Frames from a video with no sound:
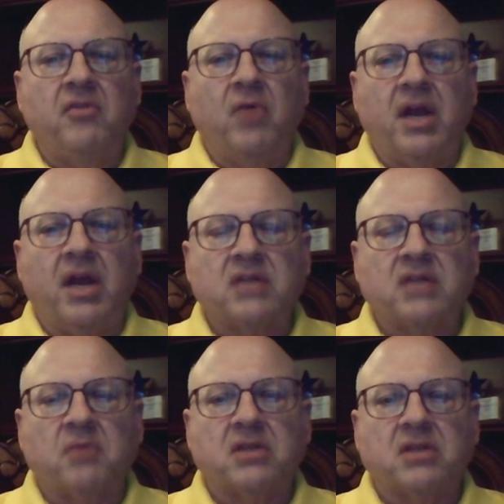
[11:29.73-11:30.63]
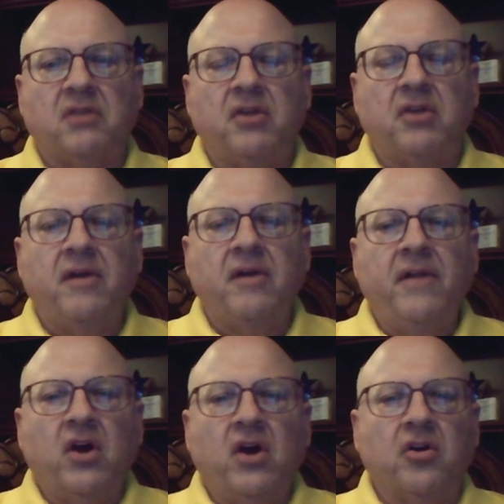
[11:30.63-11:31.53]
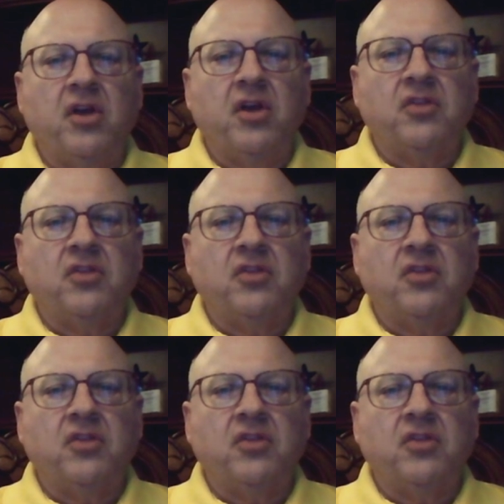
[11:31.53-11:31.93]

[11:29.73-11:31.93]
aspects of it underneath them.